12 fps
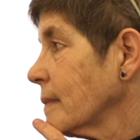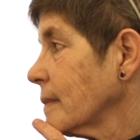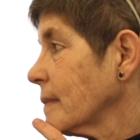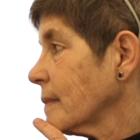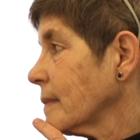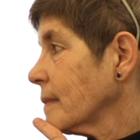
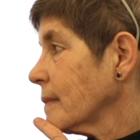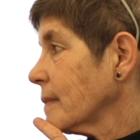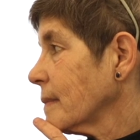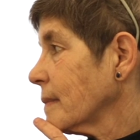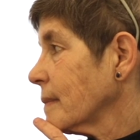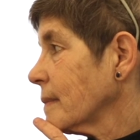I
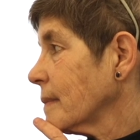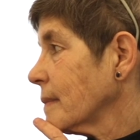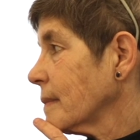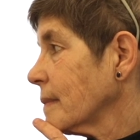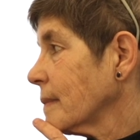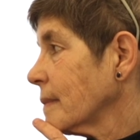feel a
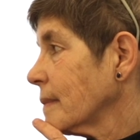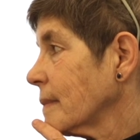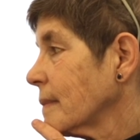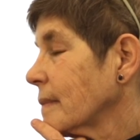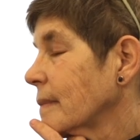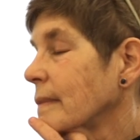real
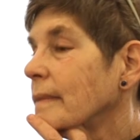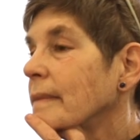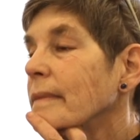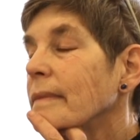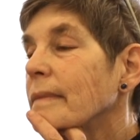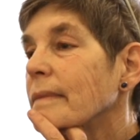connection to
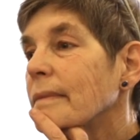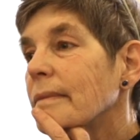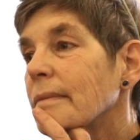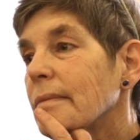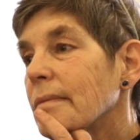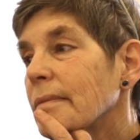amfAR and
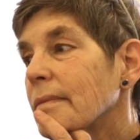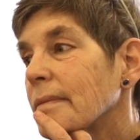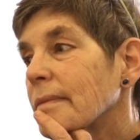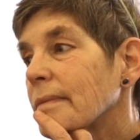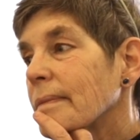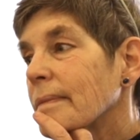its
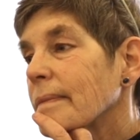mission.